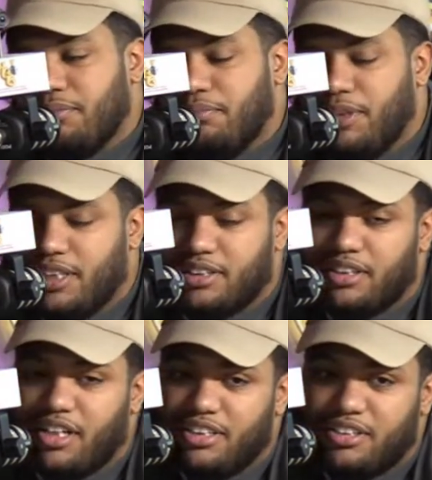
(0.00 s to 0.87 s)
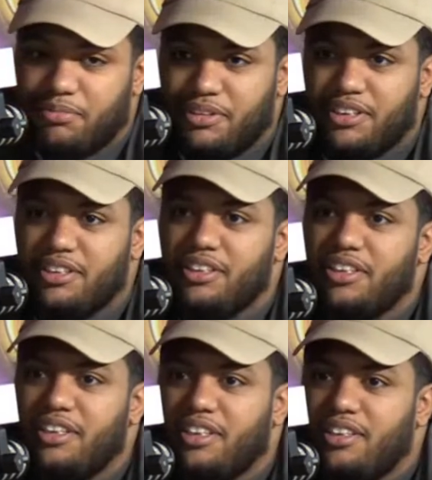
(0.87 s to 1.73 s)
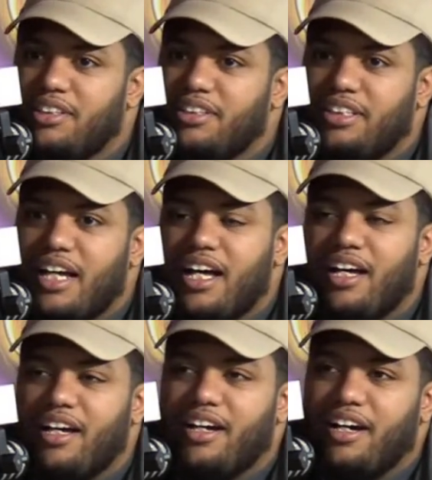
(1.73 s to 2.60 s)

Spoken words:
because the customers that